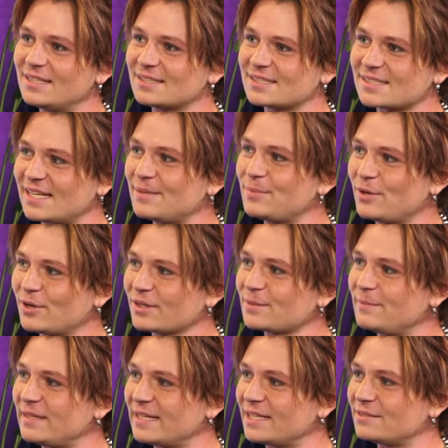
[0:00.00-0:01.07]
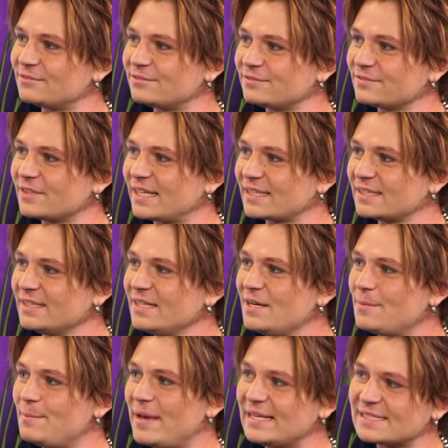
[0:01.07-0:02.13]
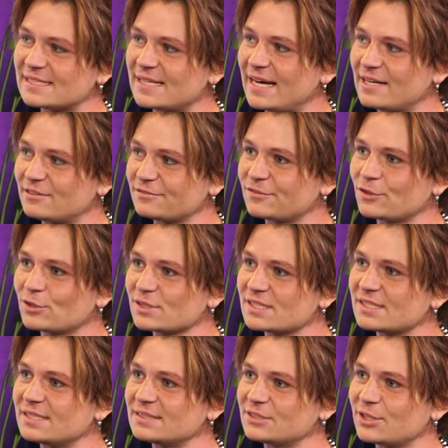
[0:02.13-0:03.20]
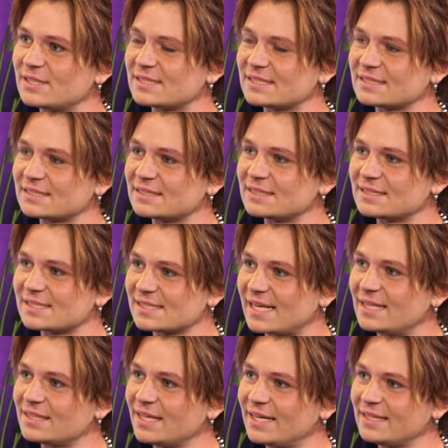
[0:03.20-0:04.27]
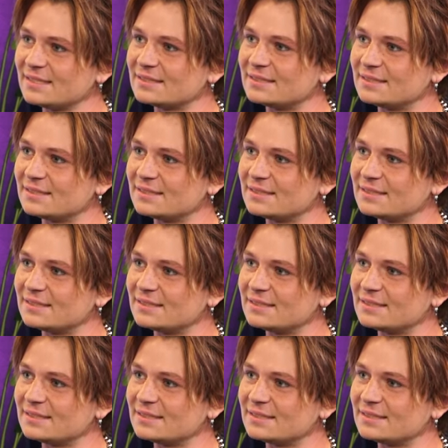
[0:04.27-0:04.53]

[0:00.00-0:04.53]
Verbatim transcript: skate park made out of like masonite at first, and then transitioned into Skatelite